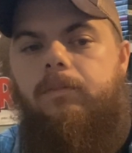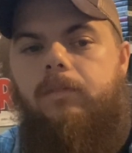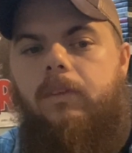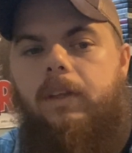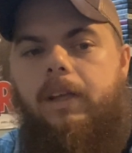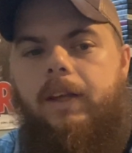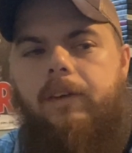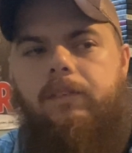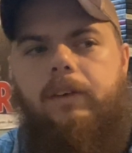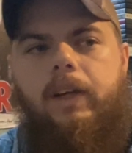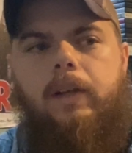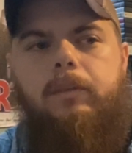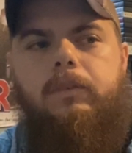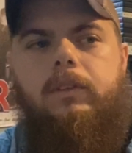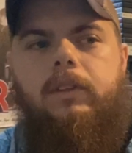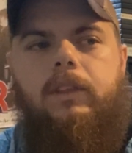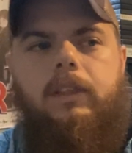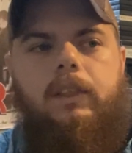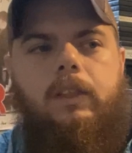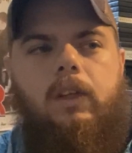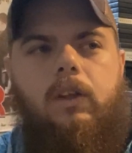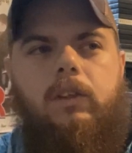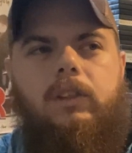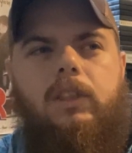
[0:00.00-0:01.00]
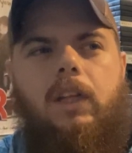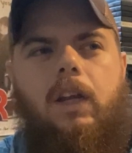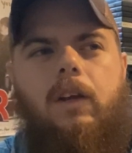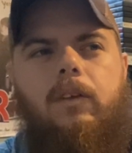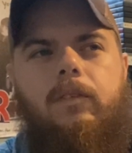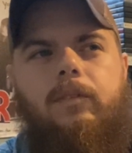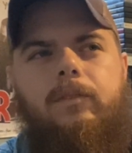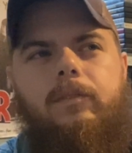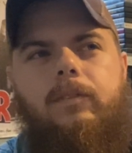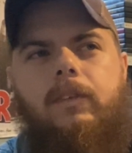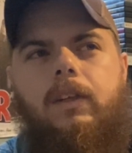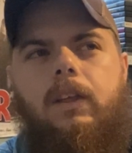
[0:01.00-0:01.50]
Every episode,
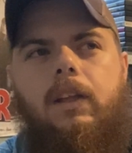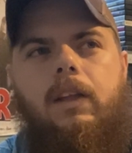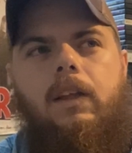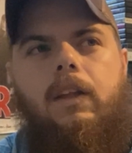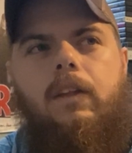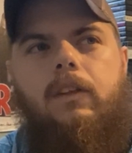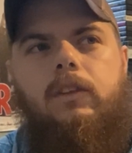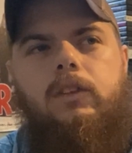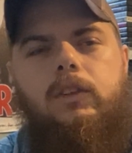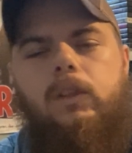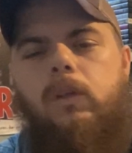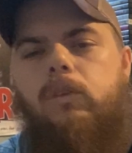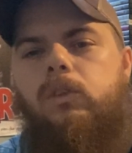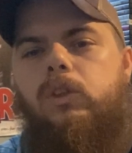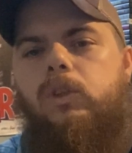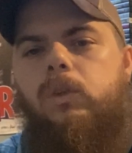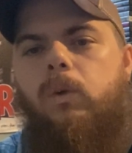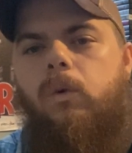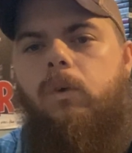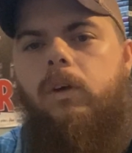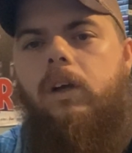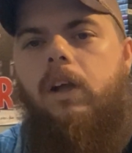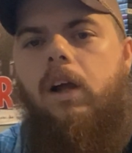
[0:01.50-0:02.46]
it's no story